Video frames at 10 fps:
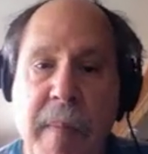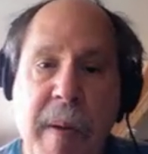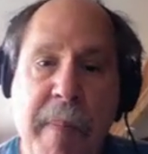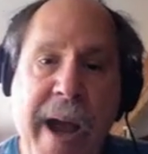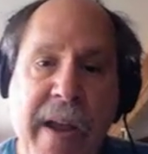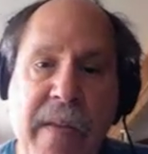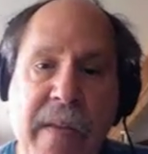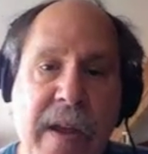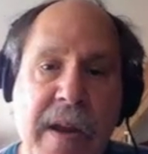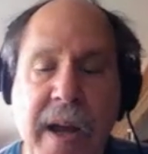Back in
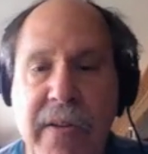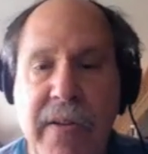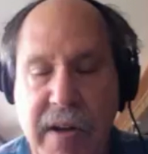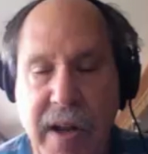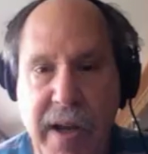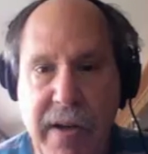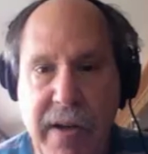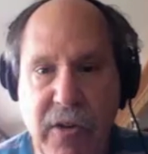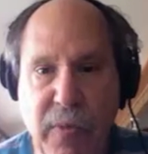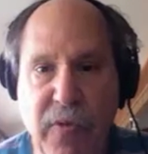the
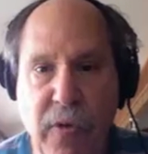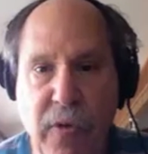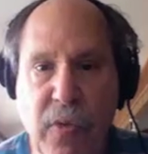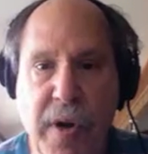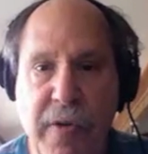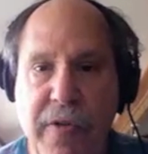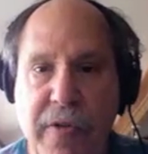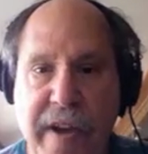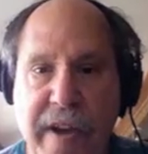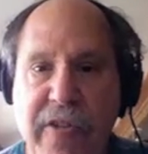1990s, before Twitter
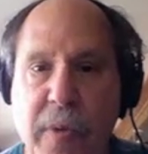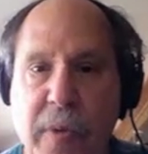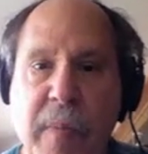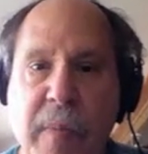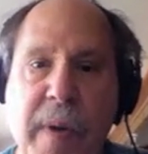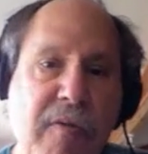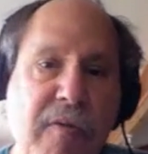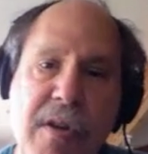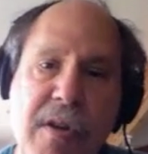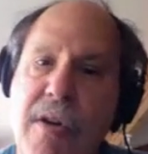and Facebook, but
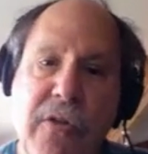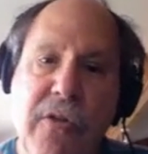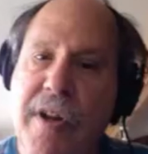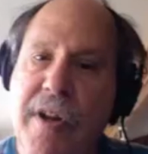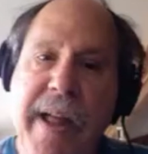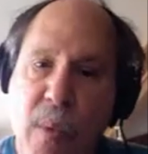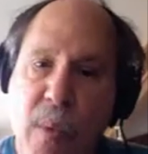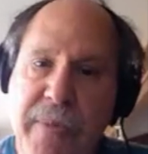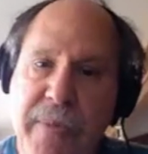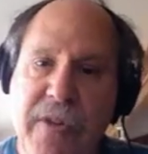you still had
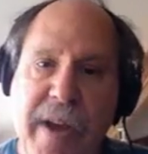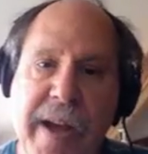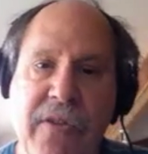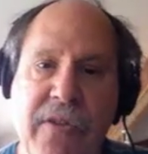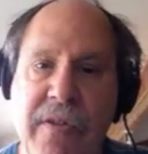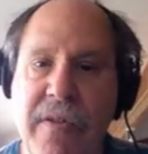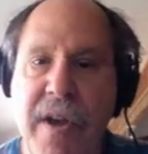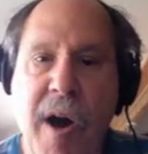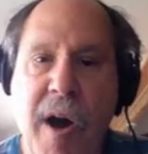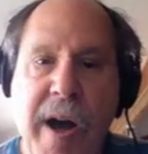websites and
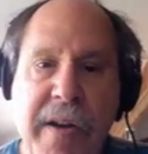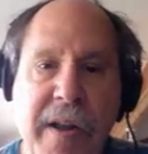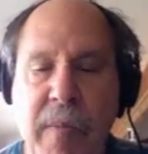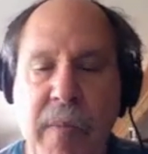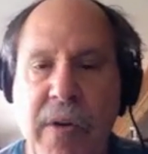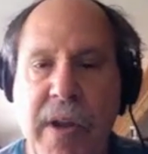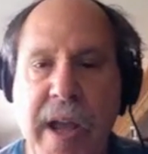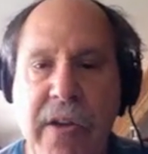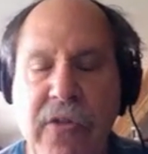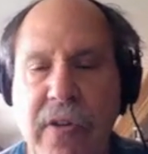online
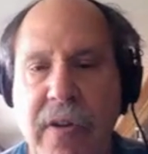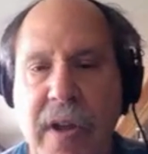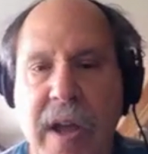communication.